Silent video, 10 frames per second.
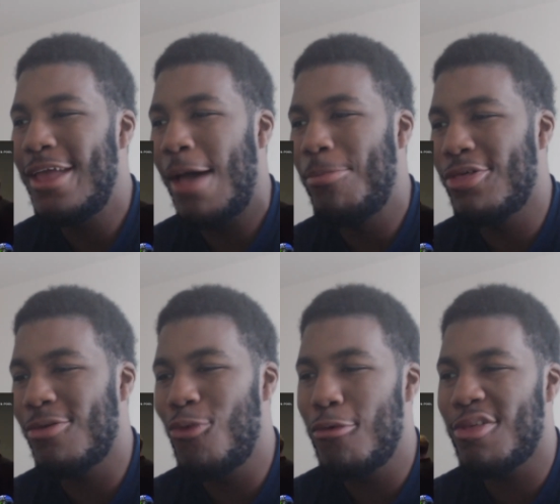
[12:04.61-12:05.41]
Y'all put
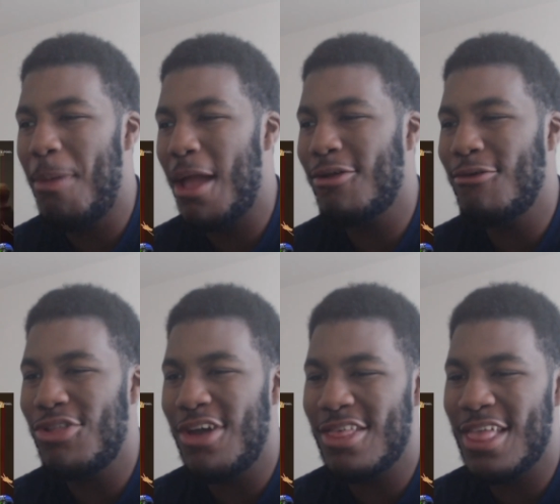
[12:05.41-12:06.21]
some more respect on
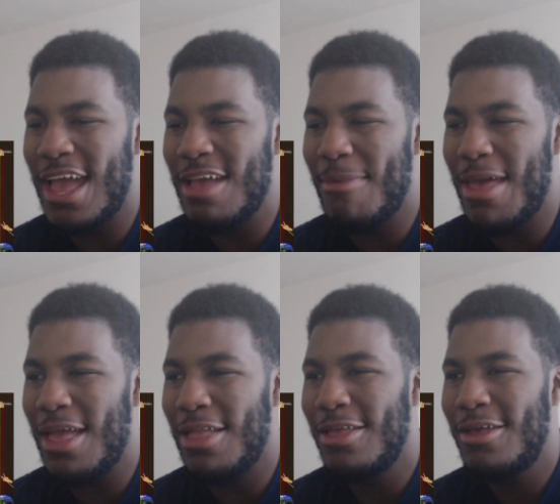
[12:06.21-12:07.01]
Judge's name,
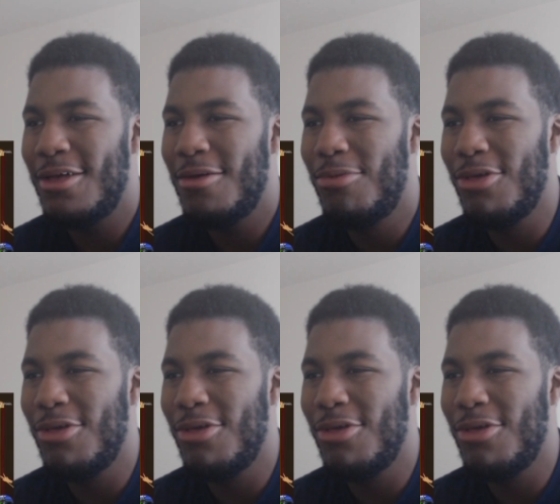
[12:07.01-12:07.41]
man.